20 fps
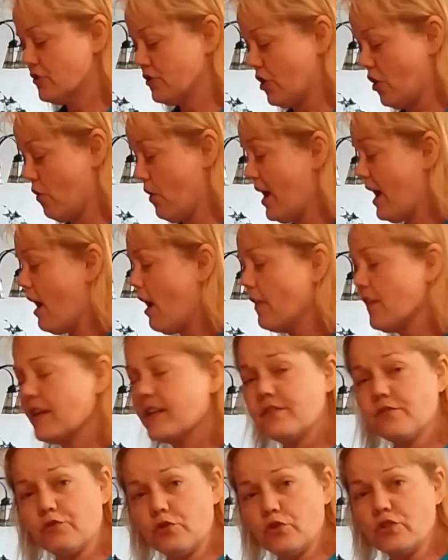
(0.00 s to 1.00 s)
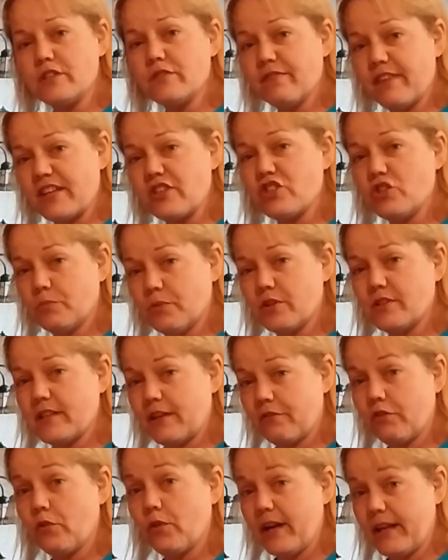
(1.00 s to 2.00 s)
So all these fruits and
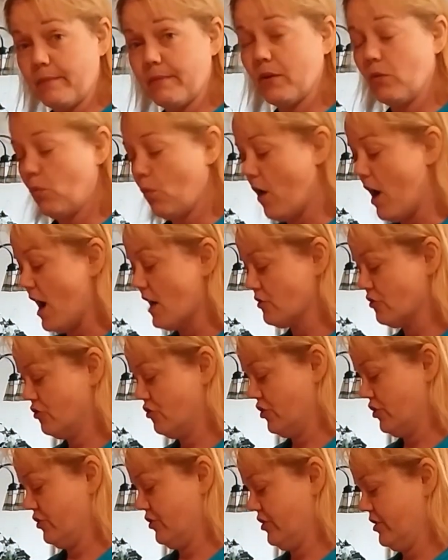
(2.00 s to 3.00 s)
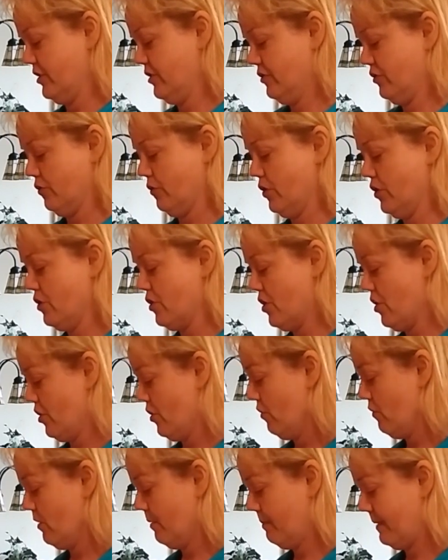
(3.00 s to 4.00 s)
vegetables have already been washed, just so you
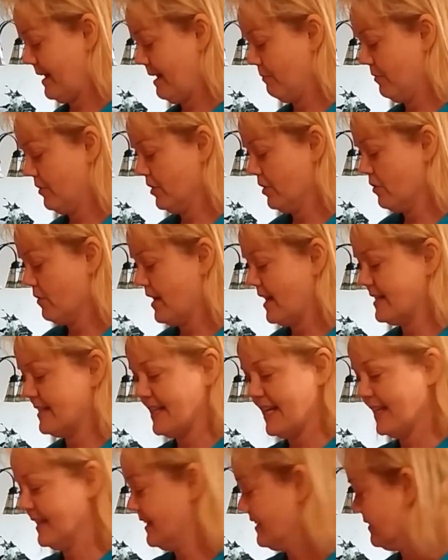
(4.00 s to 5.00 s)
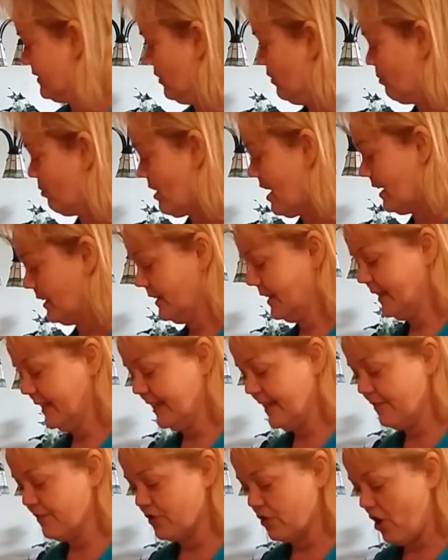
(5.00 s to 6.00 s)
know. But I'm going to go ahead and take these little broccoli
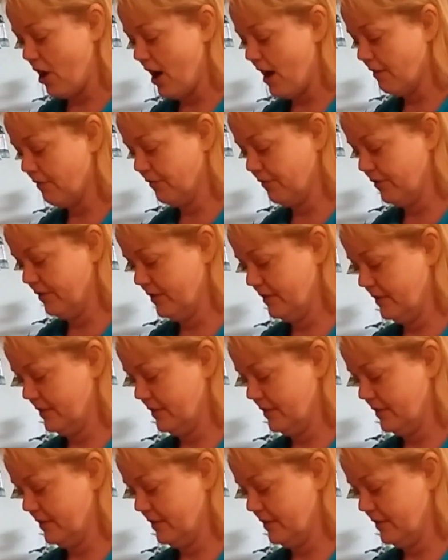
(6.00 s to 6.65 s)
leaves off.